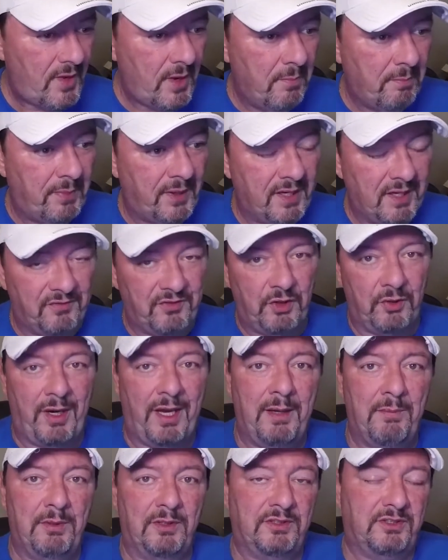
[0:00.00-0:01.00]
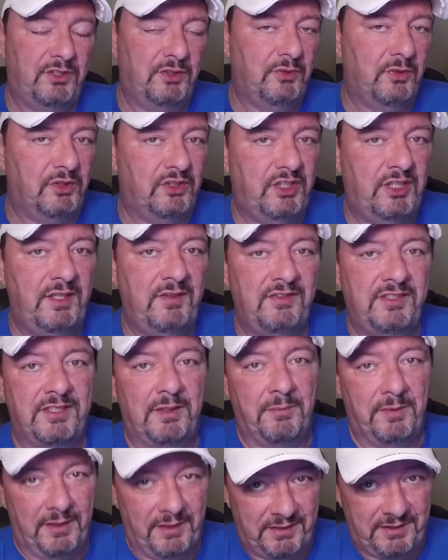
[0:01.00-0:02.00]
But if they're able to achieve
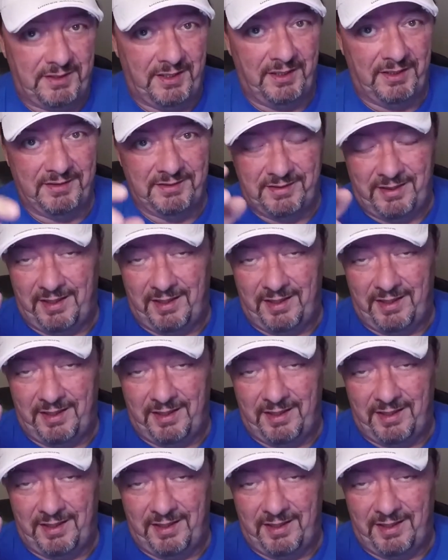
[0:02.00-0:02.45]
some of these things,